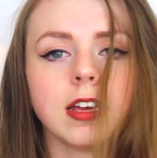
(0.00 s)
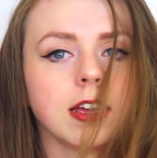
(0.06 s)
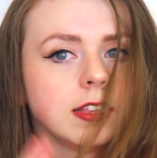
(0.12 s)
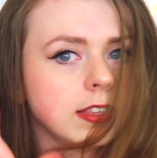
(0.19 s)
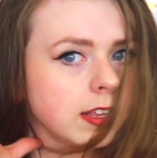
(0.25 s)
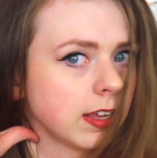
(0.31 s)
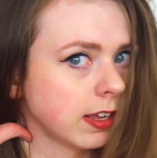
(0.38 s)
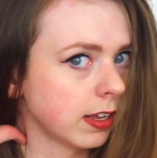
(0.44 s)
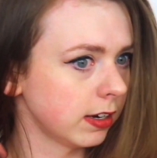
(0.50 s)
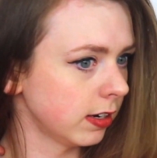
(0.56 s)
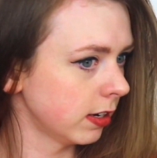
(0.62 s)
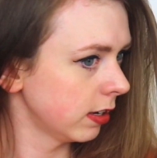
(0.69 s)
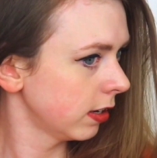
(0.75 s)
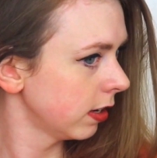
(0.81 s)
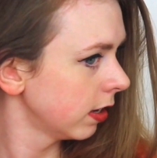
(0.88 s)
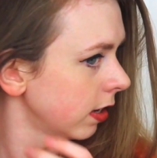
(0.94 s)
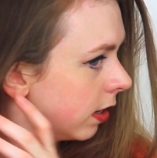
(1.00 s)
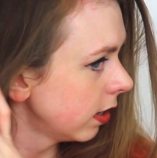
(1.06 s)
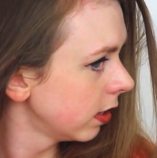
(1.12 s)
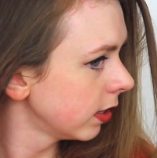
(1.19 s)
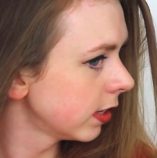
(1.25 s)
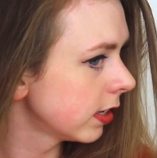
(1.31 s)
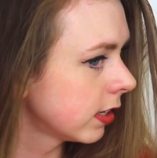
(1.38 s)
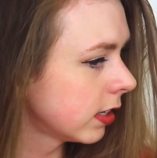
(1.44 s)
And then
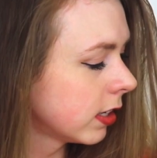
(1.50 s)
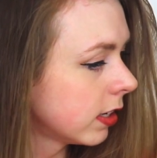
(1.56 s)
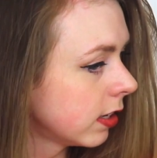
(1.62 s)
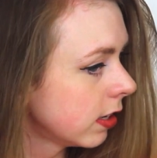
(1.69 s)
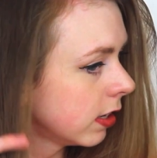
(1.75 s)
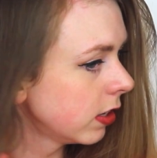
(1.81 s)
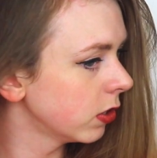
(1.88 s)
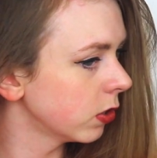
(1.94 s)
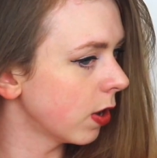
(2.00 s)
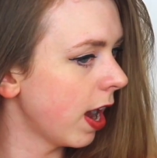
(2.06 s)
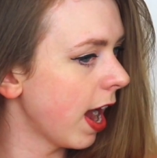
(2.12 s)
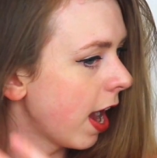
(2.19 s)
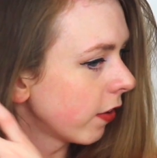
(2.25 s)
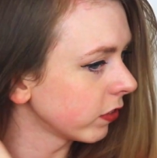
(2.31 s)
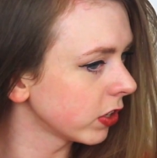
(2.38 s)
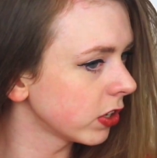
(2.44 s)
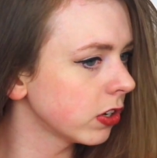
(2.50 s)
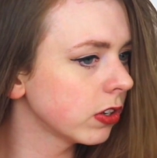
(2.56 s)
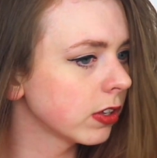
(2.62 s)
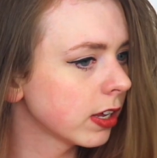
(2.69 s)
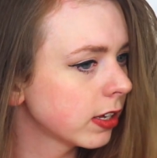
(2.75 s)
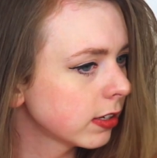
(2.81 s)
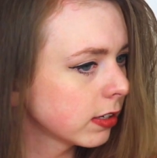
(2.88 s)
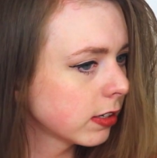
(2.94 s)
just, you don't have to do
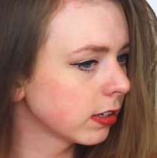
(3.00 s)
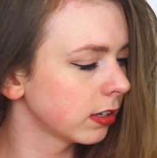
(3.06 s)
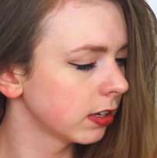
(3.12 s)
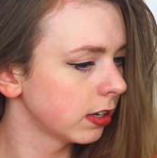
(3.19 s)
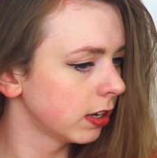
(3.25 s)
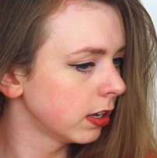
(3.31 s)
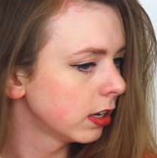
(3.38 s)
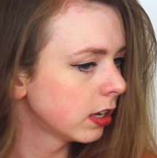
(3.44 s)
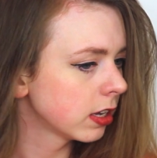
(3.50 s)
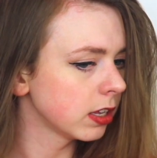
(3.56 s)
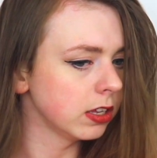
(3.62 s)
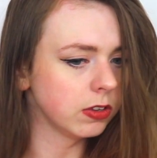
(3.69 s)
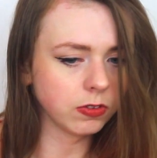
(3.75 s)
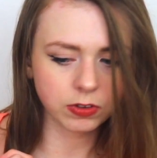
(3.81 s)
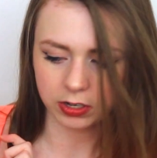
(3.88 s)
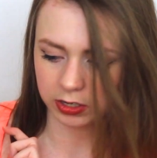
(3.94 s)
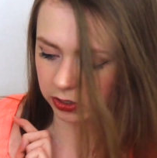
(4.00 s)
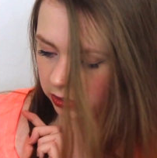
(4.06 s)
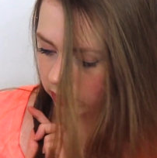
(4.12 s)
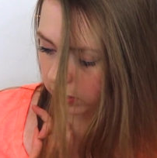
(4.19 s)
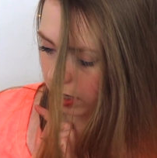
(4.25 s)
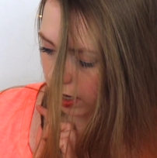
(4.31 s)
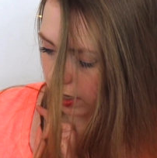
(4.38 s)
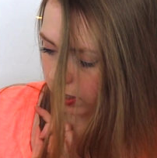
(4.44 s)
this. You can
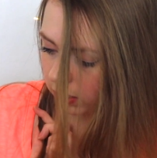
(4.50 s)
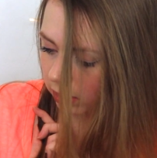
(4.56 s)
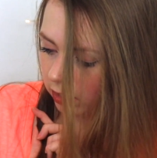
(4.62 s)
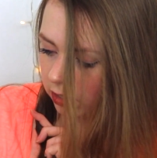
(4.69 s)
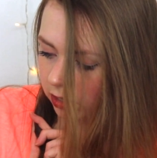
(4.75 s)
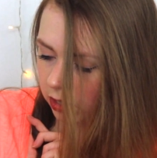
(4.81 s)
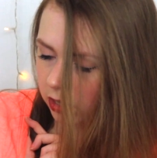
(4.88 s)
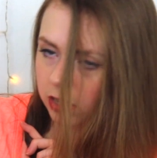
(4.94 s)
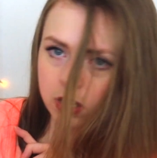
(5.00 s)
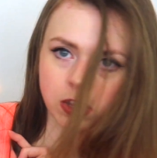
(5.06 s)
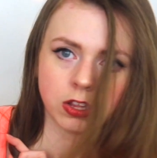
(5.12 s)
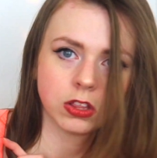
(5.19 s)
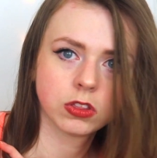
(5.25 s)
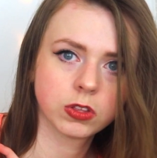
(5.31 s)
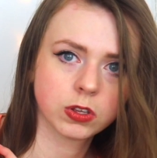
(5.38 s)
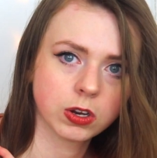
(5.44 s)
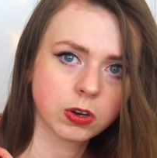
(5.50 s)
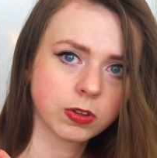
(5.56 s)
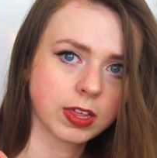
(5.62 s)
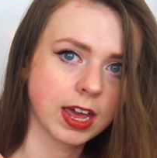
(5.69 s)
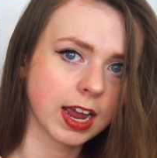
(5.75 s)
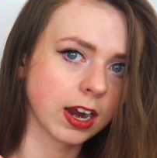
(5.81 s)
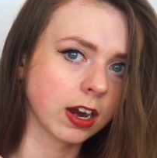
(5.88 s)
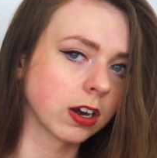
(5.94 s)
just kind of throw
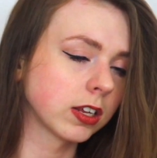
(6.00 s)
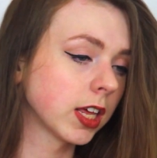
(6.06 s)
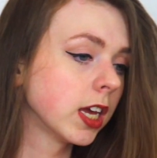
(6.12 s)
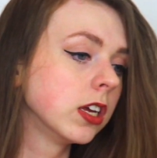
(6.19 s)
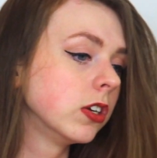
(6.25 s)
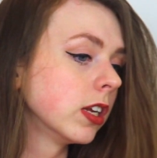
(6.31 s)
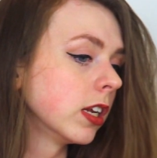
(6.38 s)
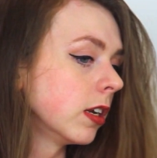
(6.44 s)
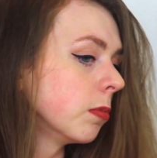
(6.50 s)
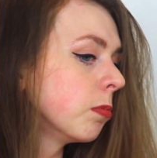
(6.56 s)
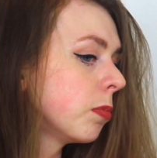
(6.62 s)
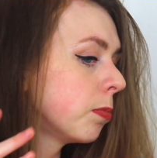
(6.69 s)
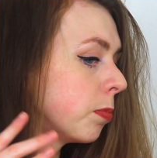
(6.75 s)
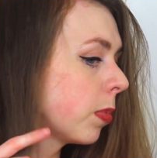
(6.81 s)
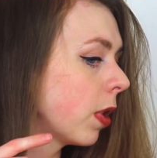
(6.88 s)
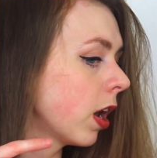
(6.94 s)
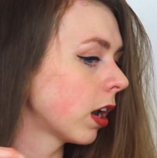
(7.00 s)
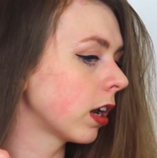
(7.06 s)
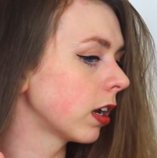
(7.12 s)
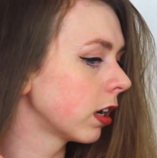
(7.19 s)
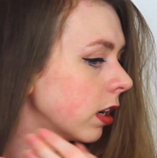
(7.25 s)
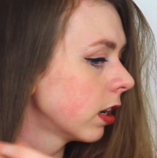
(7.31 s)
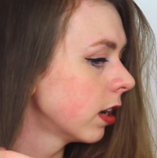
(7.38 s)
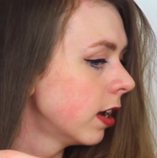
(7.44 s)
the hair that you didn't
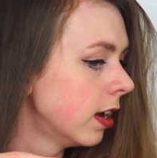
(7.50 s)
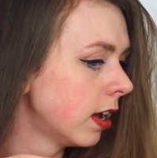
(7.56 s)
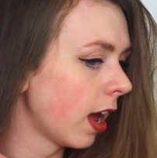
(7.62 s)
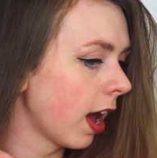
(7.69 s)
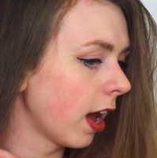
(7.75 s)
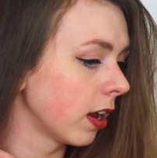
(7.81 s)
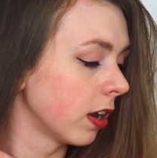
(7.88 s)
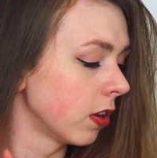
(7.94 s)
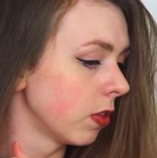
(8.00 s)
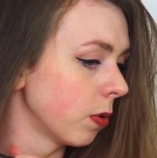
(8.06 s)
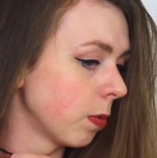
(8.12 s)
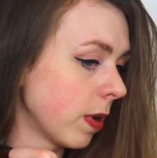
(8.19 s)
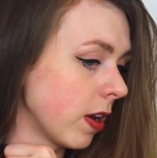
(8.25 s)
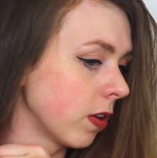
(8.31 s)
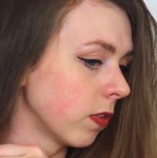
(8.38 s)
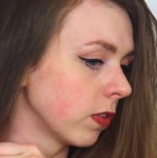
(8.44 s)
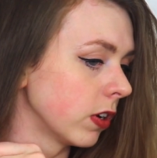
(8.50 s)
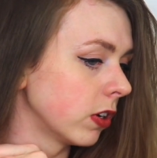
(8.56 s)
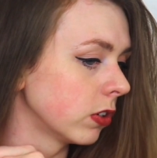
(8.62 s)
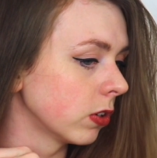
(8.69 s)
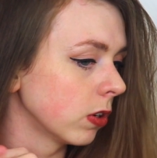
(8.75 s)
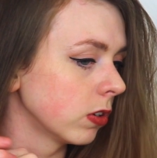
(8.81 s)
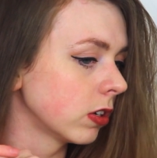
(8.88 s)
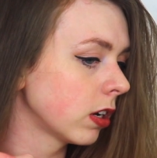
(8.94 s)
part out of the way over your
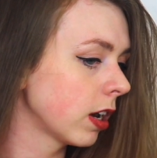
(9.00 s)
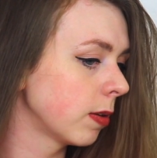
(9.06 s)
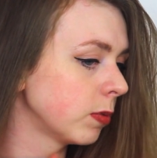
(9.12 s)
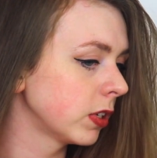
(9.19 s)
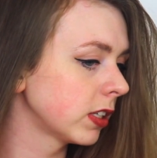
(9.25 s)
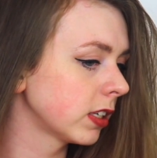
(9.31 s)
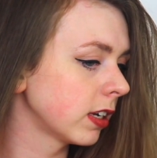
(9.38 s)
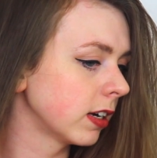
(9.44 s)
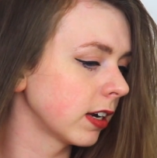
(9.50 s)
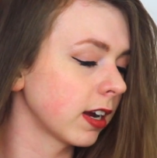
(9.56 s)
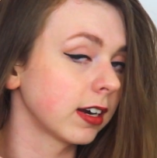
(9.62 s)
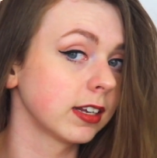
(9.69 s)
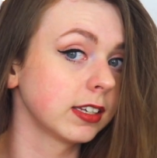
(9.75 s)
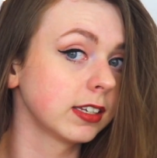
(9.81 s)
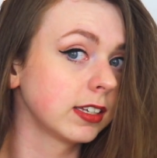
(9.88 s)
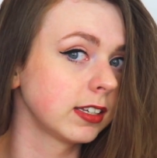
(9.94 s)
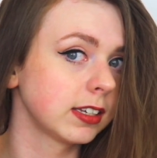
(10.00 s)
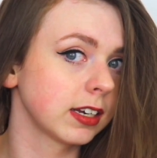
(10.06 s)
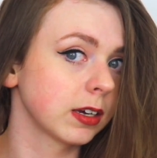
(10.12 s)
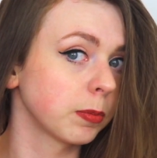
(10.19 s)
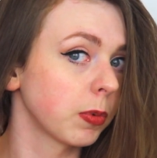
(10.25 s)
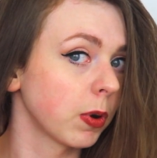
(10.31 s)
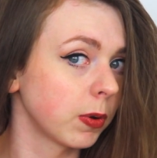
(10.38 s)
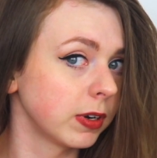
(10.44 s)
shoulder. I'm just gonna kind of
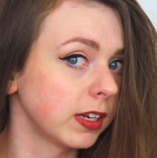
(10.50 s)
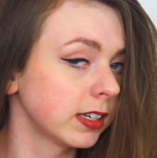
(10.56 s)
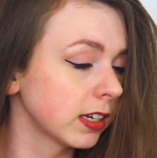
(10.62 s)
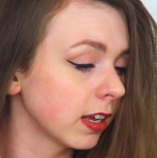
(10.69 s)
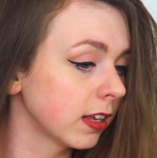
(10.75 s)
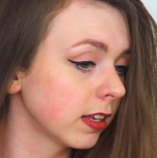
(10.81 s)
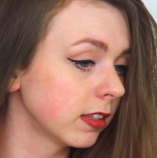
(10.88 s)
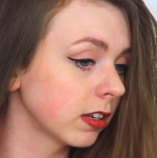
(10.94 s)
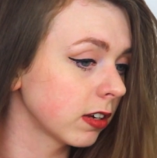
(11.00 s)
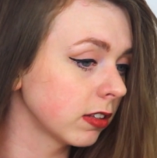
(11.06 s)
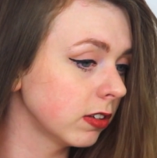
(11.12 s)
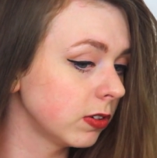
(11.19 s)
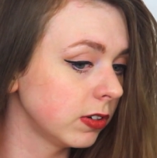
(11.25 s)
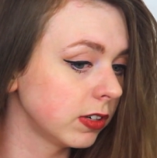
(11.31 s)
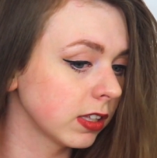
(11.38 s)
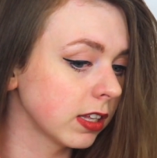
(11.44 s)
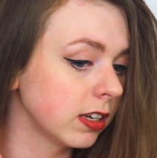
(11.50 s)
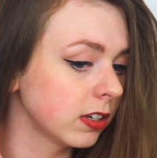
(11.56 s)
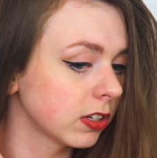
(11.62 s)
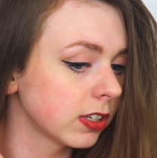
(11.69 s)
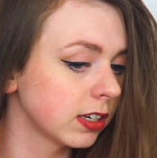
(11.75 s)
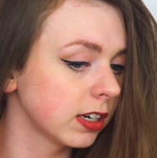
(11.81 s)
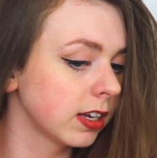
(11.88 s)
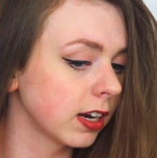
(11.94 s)
stick a ponytail in there loosely
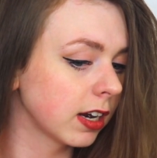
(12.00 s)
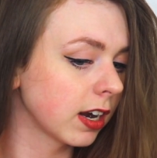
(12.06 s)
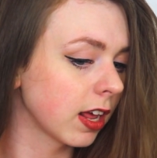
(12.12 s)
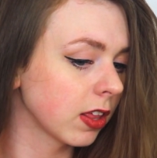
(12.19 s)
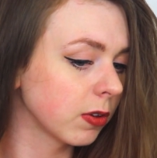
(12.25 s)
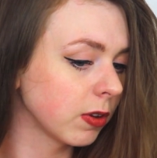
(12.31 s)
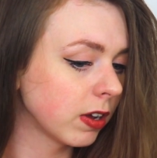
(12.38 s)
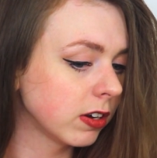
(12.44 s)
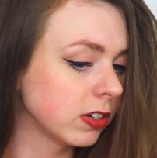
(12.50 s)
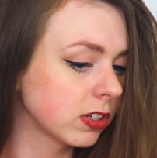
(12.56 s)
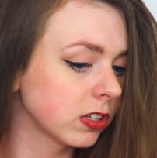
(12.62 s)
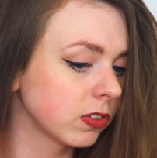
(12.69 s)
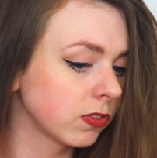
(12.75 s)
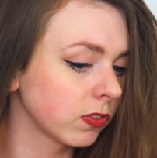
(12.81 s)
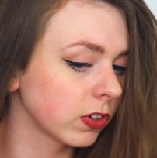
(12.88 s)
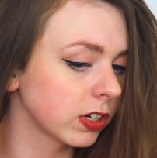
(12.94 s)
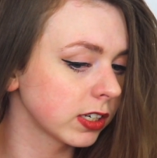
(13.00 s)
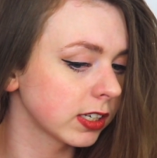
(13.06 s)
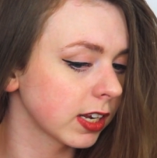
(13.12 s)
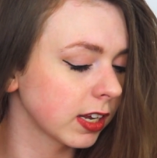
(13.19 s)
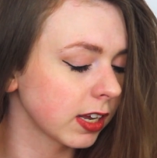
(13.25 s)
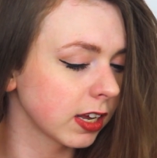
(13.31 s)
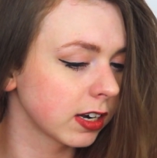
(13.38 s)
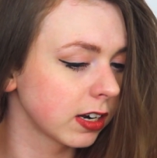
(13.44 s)
just to get it out of the way just for a
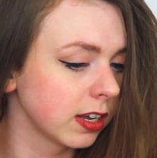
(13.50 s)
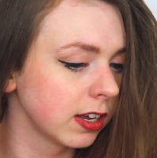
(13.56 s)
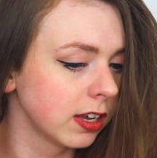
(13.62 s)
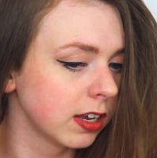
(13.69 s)
second.